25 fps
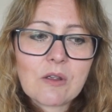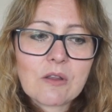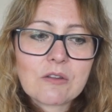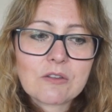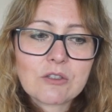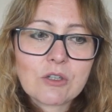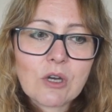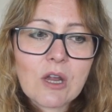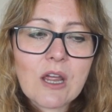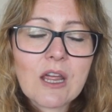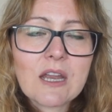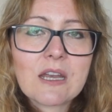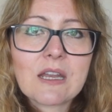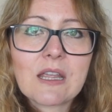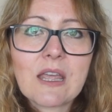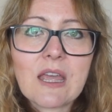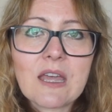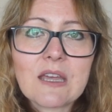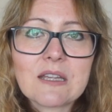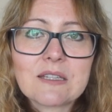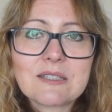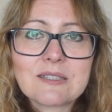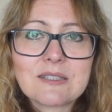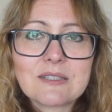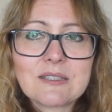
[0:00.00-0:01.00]
trying to get
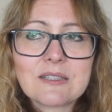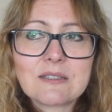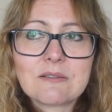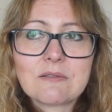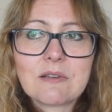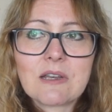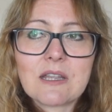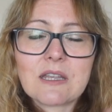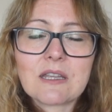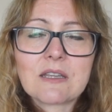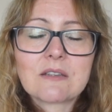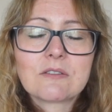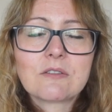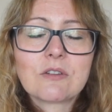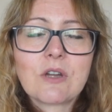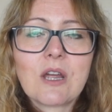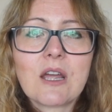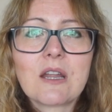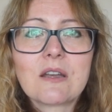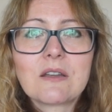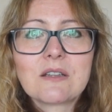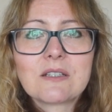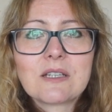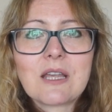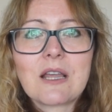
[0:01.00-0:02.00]
us, like
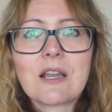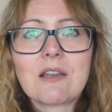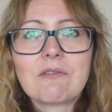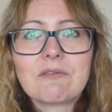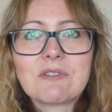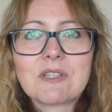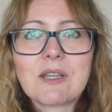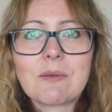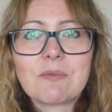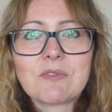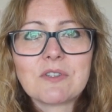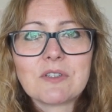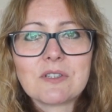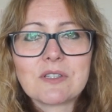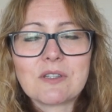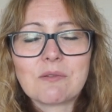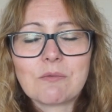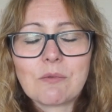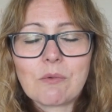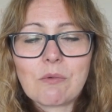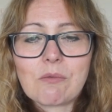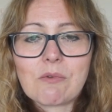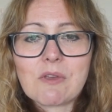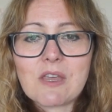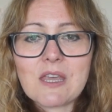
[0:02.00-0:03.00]
trying to tell the receptionist that
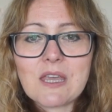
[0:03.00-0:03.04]
we were